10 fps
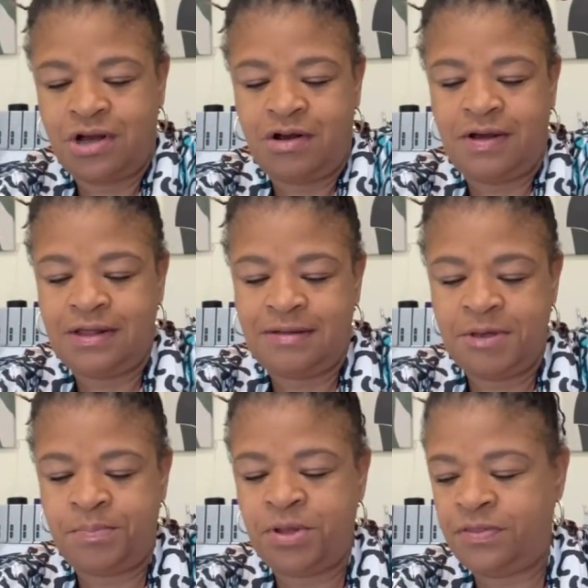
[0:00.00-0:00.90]
All right, let me
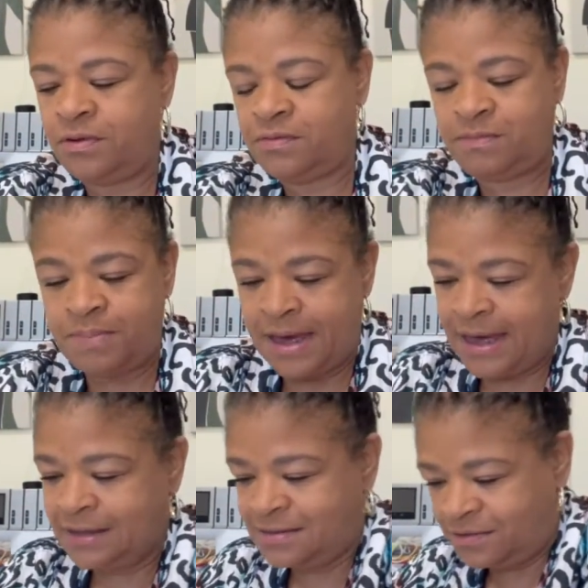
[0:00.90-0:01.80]
put those
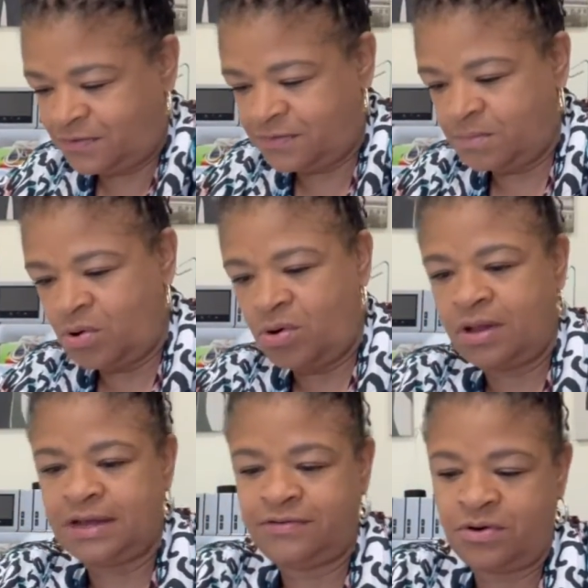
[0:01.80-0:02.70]
back. They're small.
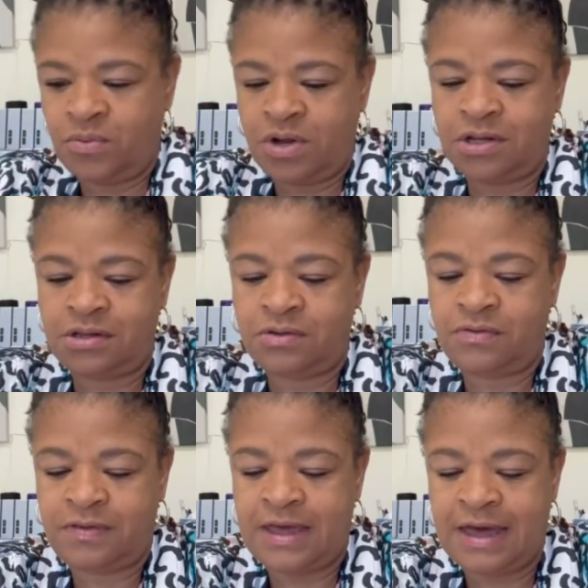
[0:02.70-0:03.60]
I don't want to
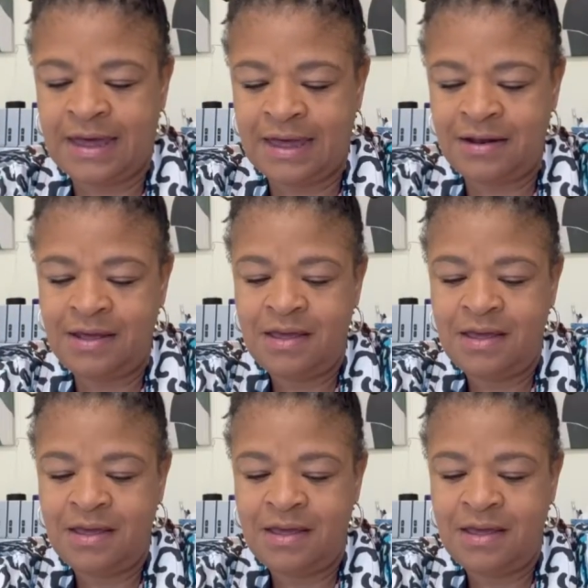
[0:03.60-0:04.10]
lose that.